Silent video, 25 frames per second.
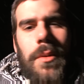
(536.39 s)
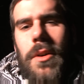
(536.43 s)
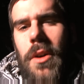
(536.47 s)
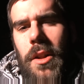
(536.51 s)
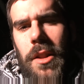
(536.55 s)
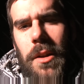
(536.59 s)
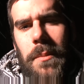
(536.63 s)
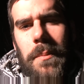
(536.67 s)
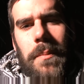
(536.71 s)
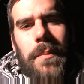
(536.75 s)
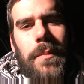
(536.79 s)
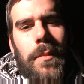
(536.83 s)

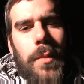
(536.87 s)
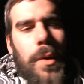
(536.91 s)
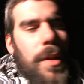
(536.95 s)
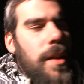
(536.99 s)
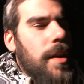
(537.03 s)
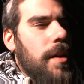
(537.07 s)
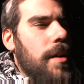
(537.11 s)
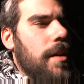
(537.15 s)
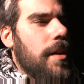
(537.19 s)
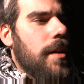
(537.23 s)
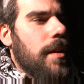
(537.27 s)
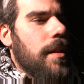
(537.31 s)
call them
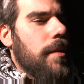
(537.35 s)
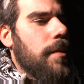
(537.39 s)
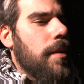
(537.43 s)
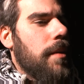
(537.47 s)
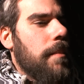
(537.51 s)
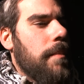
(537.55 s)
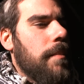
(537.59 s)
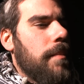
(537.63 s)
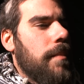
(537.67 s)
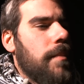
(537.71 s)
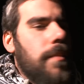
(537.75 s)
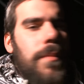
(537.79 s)
what they are, they
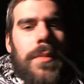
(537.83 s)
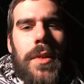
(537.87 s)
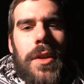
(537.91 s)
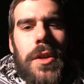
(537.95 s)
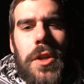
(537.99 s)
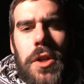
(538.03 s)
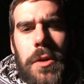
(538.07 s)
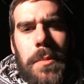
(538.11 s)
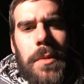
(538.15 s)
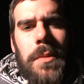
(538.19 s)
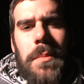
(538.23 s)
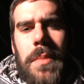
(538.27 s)
were
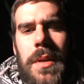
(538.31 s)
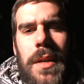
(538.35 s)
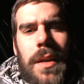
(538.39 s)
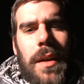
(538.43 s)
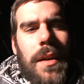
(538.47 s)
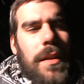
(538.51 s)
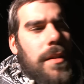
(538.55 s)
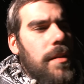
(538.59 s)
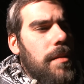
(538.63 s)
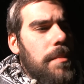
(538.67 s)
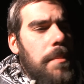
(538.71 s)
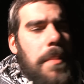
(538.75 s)
human
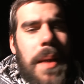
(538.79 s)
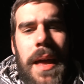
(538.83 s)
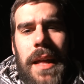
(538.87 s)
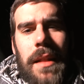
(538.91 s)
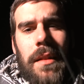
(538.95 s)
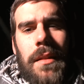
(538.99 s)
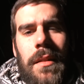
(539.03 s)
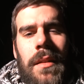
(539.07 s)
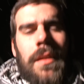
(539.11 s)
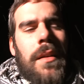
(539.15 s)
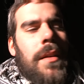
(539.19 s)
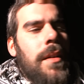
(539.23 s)
beings,
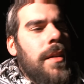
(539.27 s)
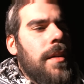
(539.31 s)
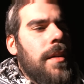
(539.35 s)
men,